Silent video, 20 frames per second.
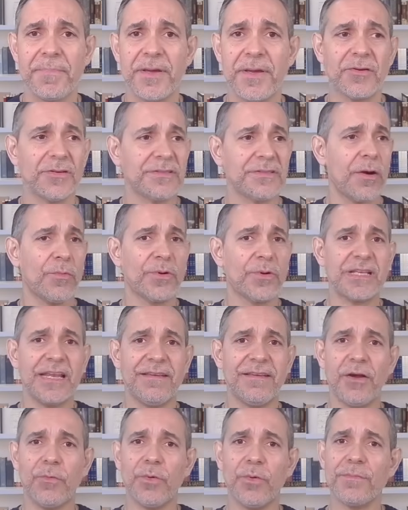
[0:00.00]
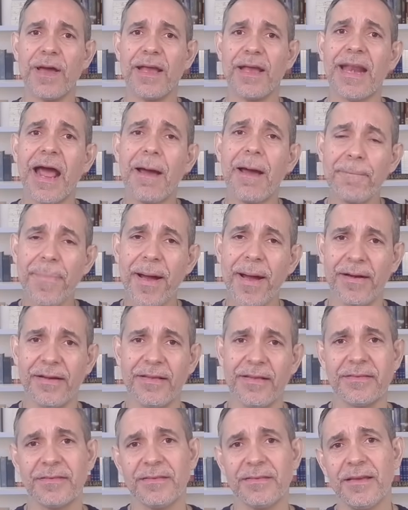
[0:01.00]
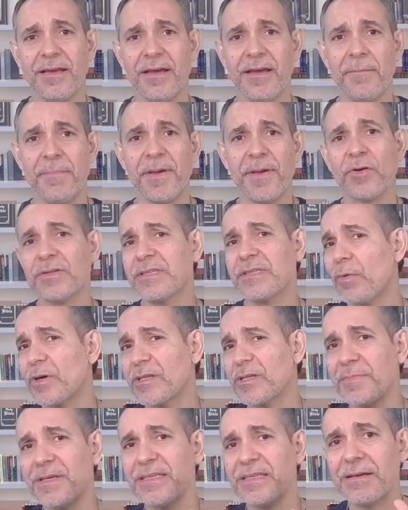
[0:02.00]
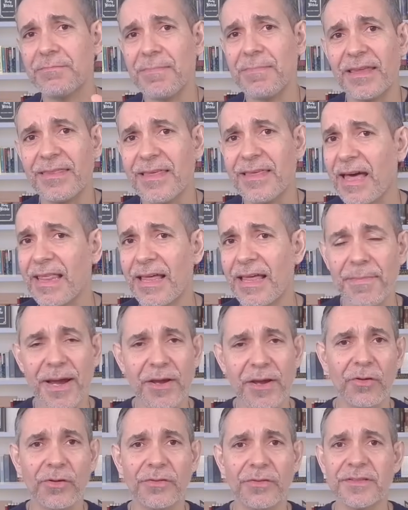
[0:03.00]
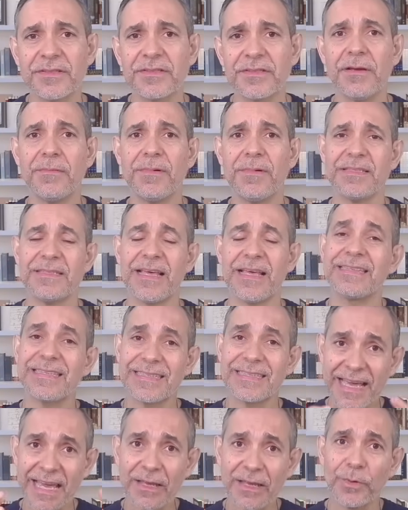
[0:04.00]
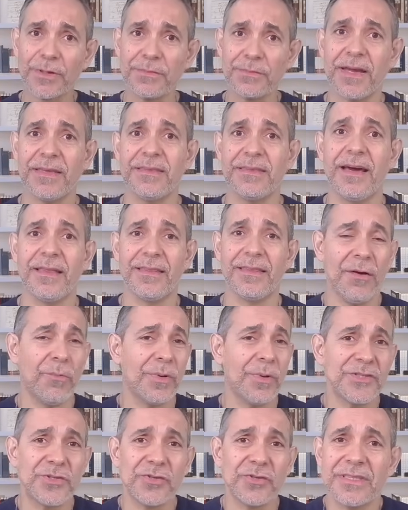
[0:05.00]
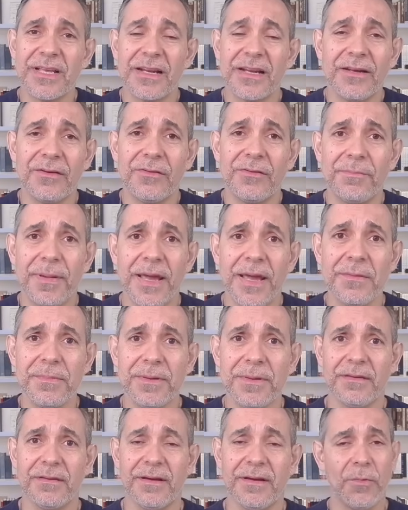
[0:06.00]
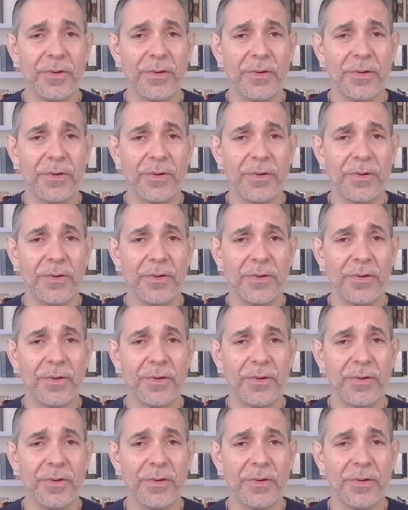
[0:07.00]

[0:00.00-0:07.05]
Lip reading: because I was living with my grandparents, because I was missing my dad and my older siblings that stayed with my dad. I was just a little baby.